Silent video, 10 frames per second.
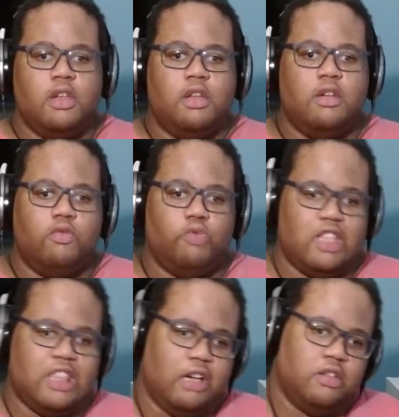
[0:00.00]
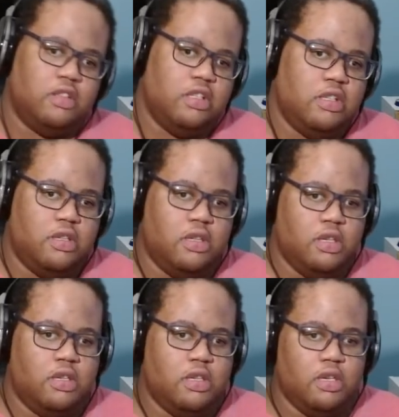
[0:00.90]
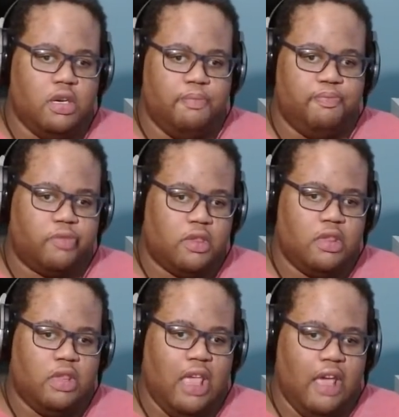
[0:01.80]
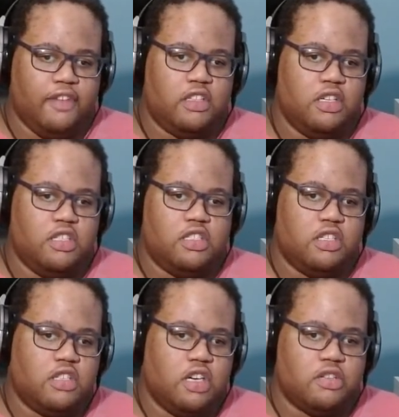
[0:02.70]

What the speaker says: without having to adjust your actual